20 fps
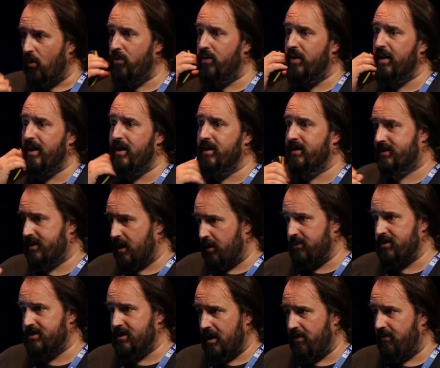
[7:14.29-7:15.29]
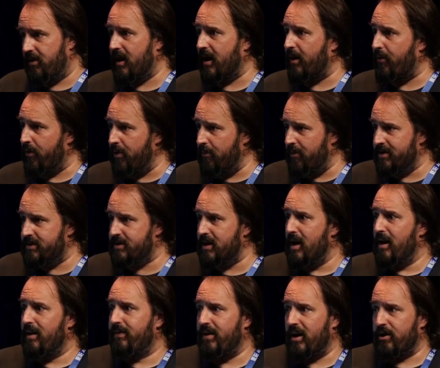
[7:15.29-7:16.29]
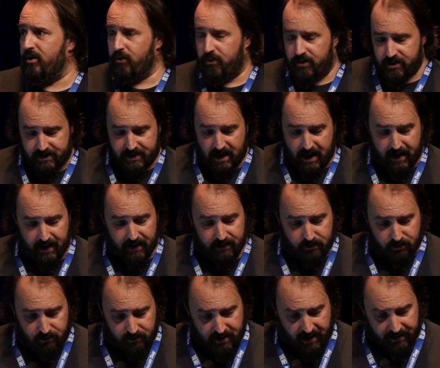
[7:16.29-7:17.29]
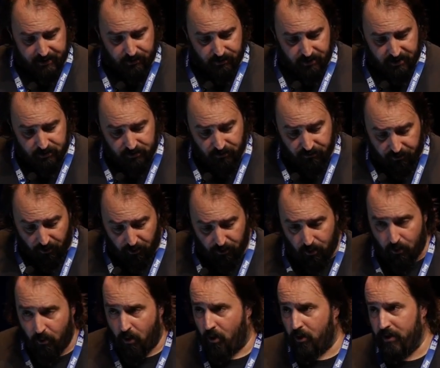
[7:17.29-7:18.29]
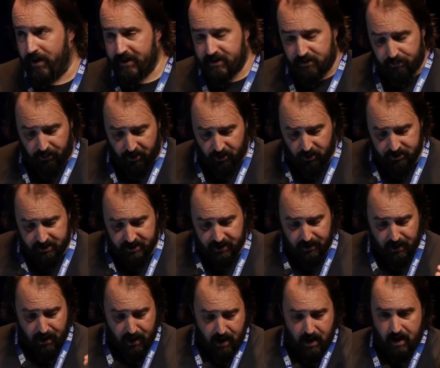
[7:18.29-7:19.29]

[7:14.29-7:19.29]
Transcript: the service level agreements that you decided that you need to follow on each project,